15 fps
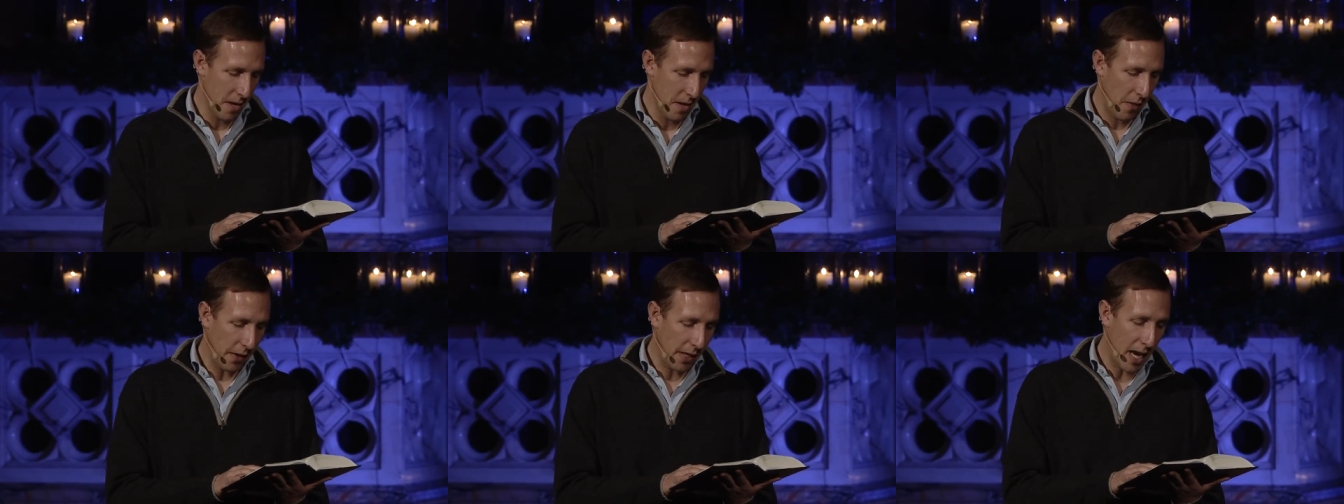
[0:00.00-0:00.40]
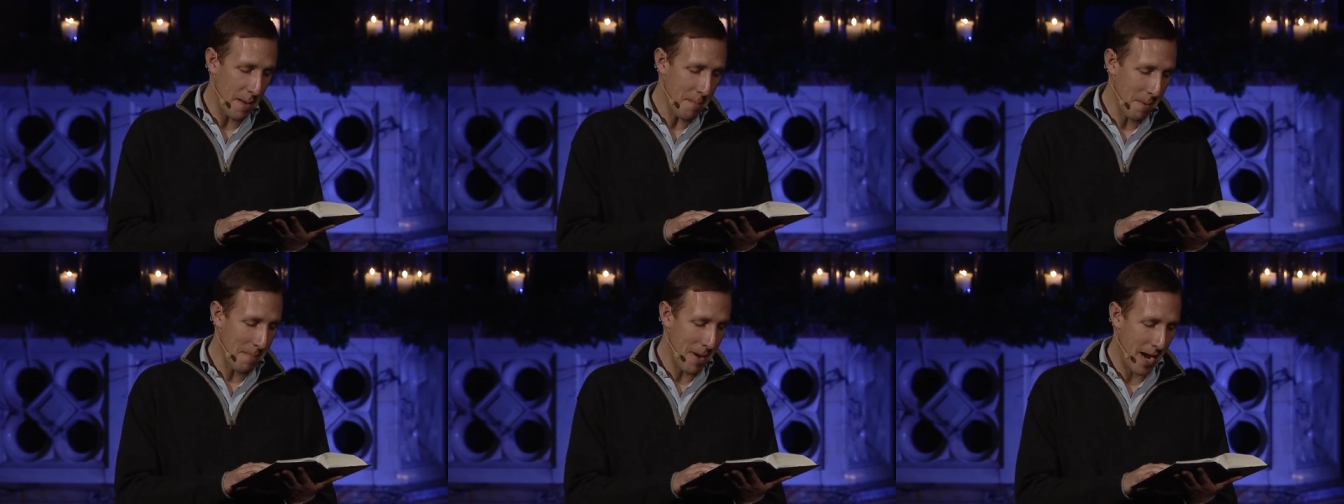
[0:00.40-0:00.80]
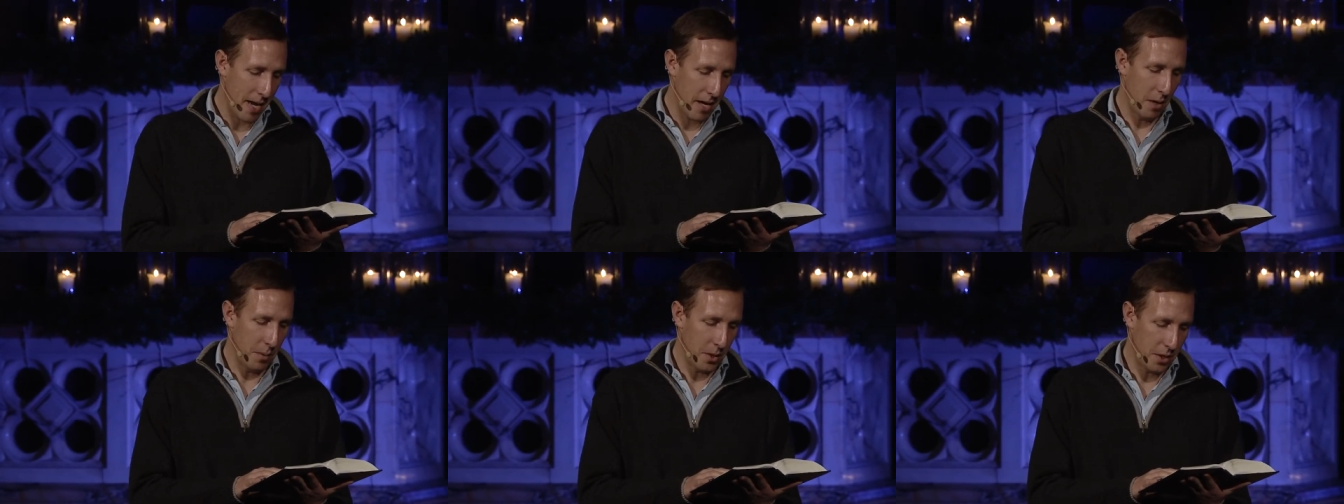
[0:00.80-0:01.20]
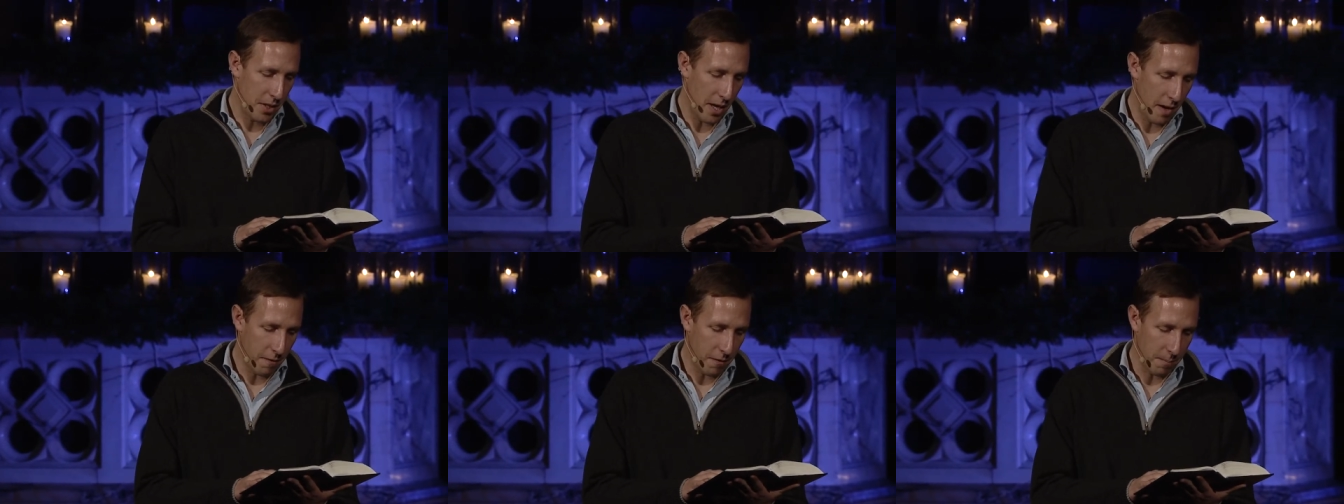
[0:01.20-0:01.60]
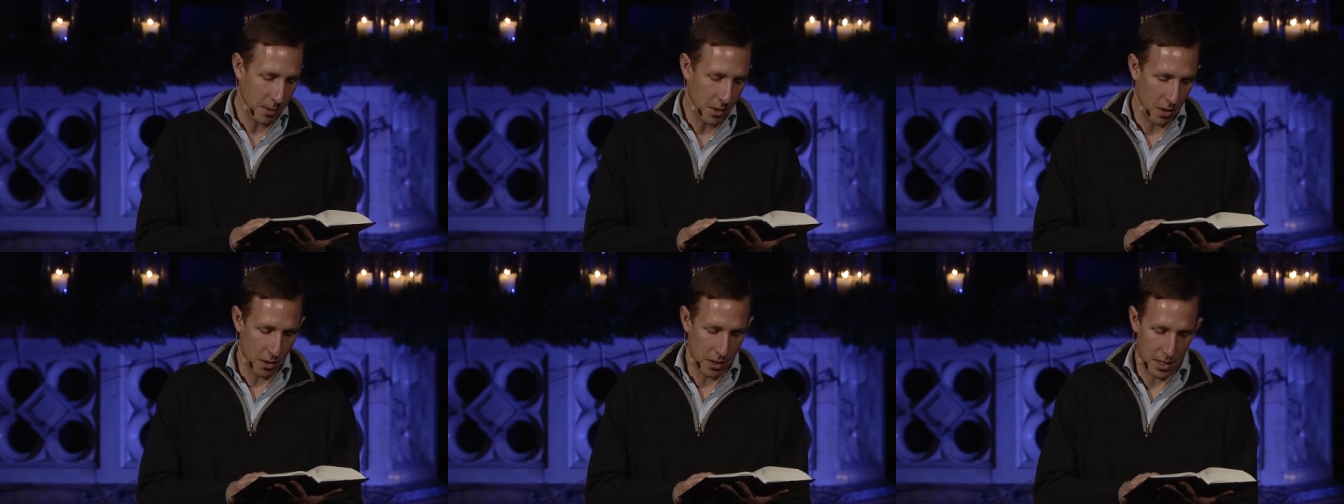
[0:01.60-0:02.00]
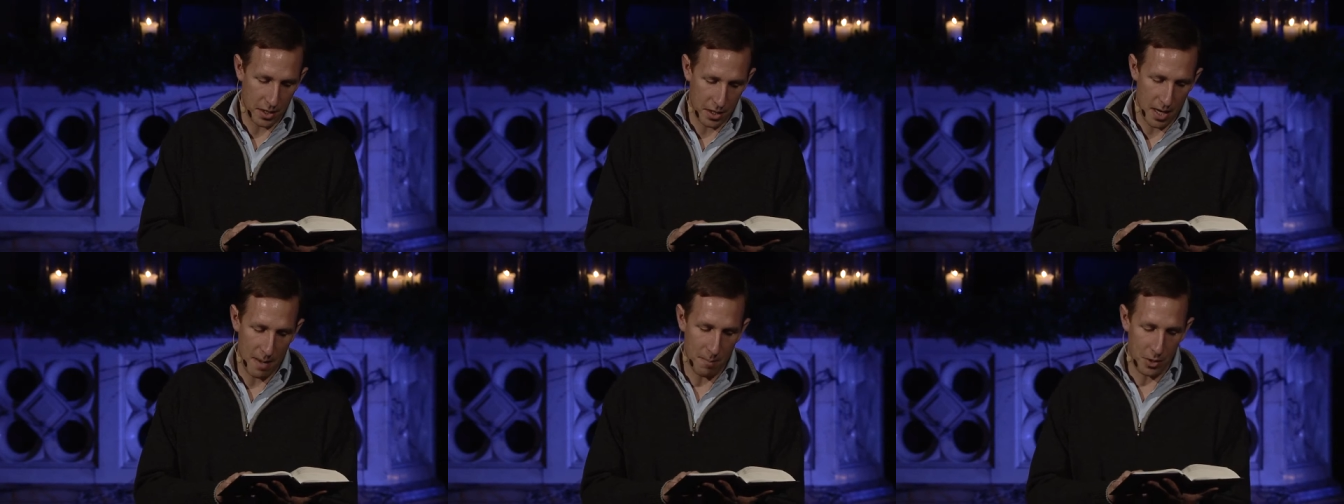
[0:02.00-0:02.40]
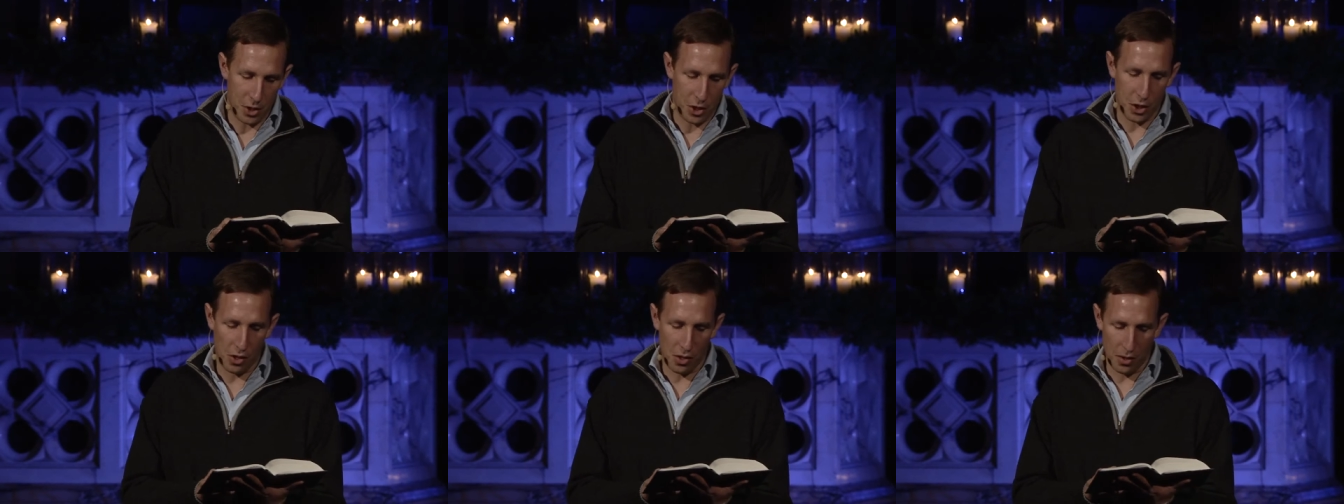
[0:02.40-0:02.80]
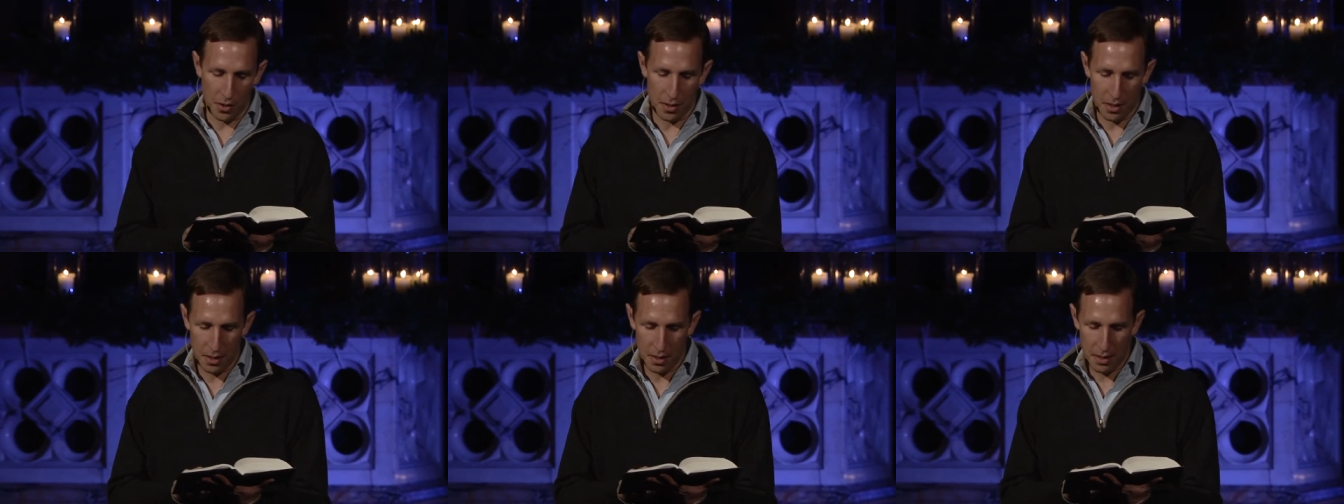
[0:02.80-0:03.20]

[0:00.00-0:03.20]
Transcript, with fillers: There came a man who was sent from God. His name was John.